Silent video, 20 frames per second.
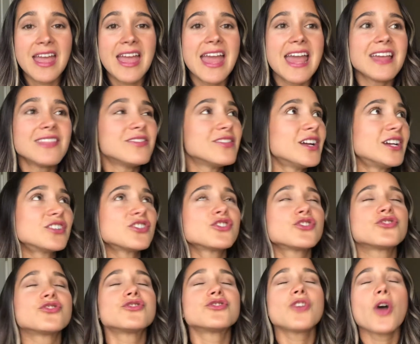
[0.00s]
And there's
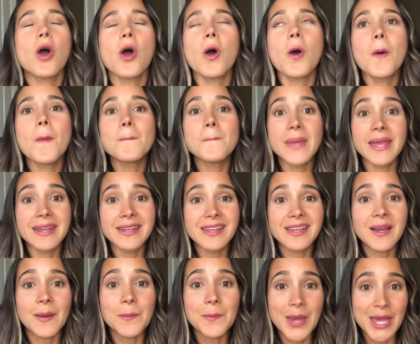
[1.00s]
so many
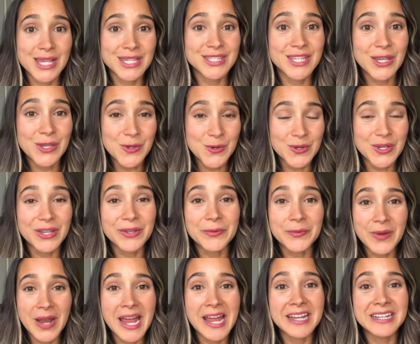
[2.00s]
campaigns that you can
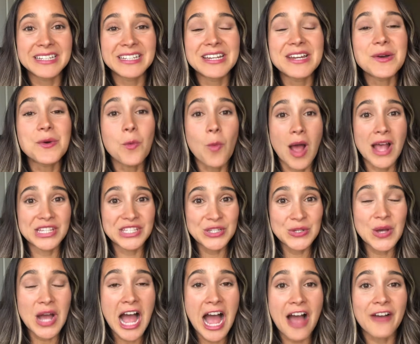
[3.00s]
run once you
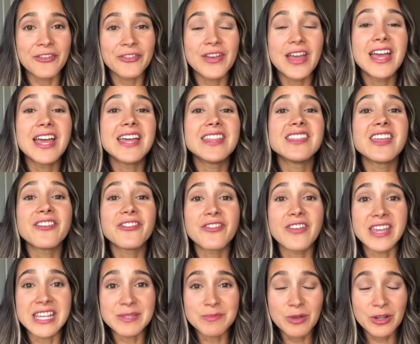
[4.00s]
have the
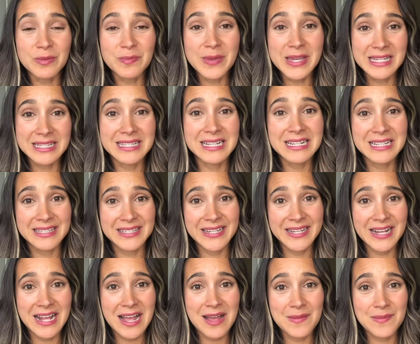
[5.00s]
Facebook pixel set
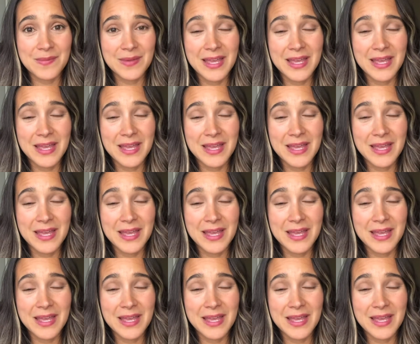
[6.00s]
up.